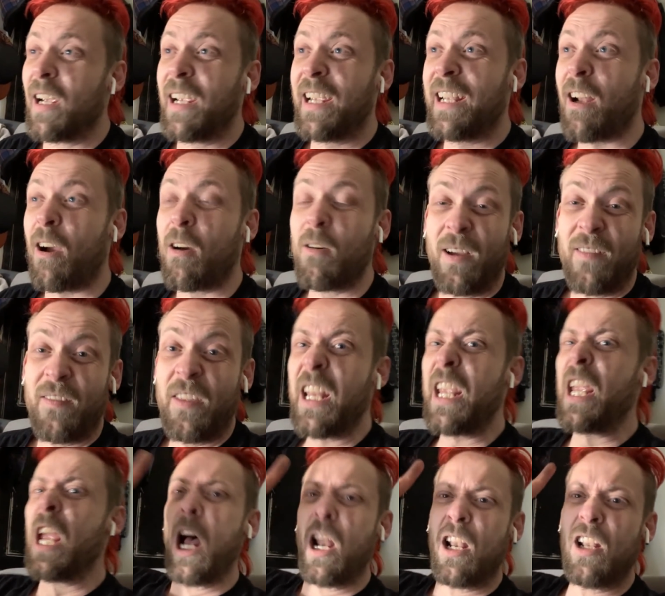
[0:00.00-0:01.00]
you know, that
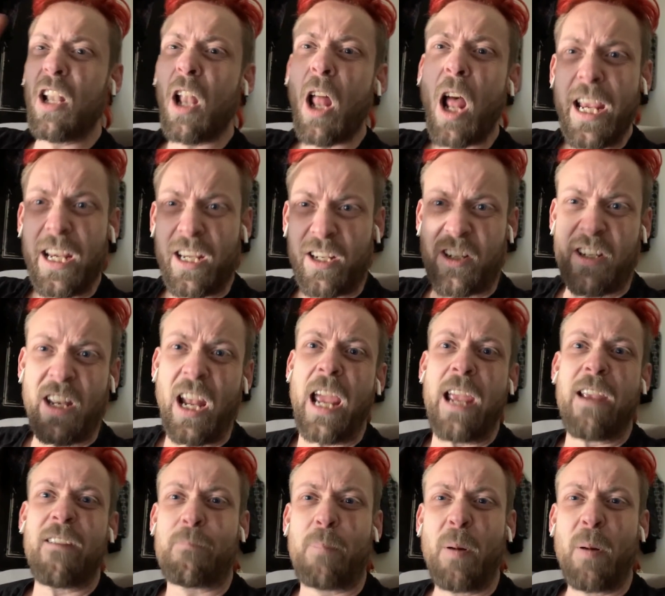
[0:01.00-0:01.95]
he likes Dave,